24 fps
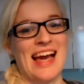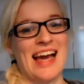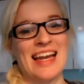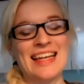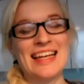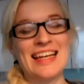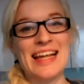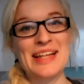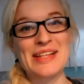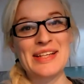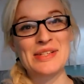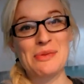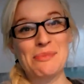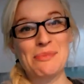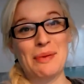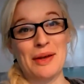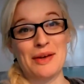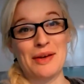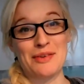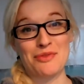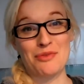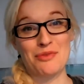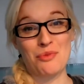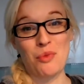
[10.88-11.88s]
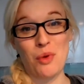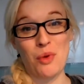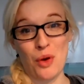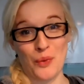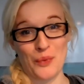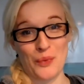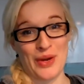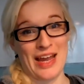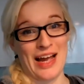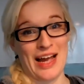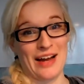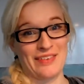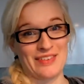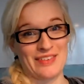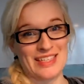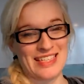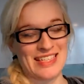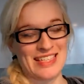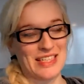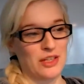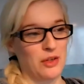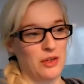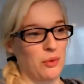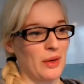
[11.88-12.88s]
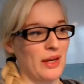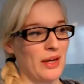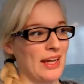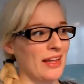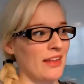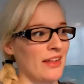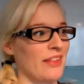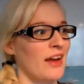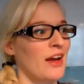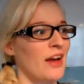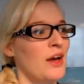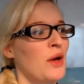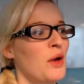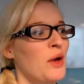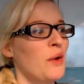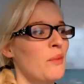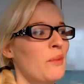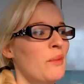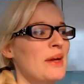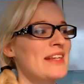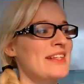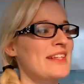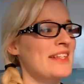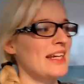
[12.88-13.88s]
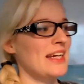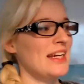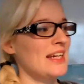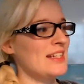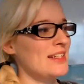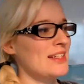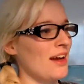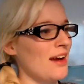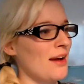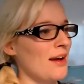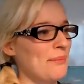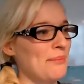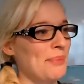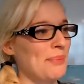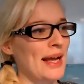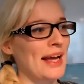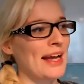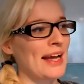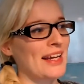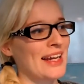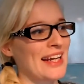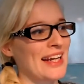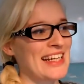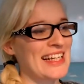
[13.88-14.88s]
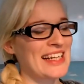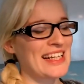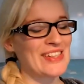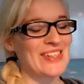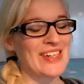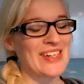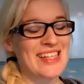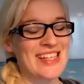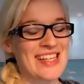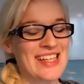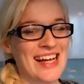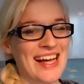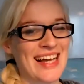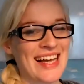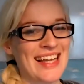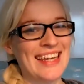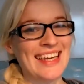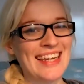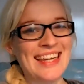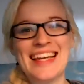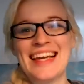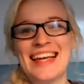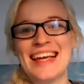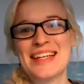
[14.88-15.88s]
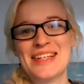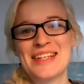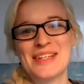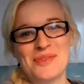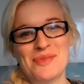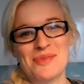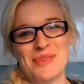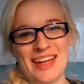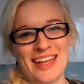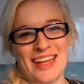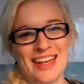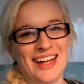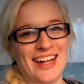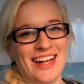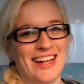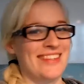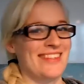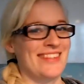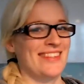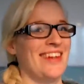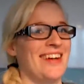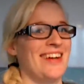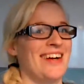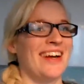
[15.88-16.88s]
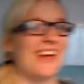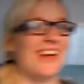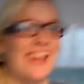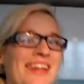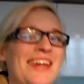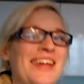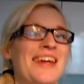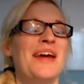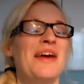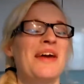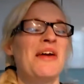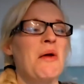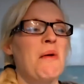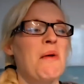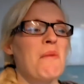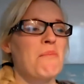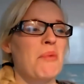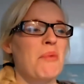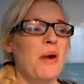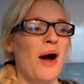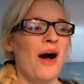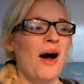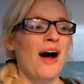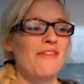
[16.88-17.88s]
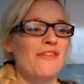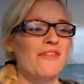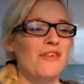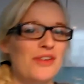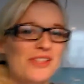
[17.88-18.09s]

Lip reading: a little bit of what we have to deal with. We did unpack like a little bit last night, but I've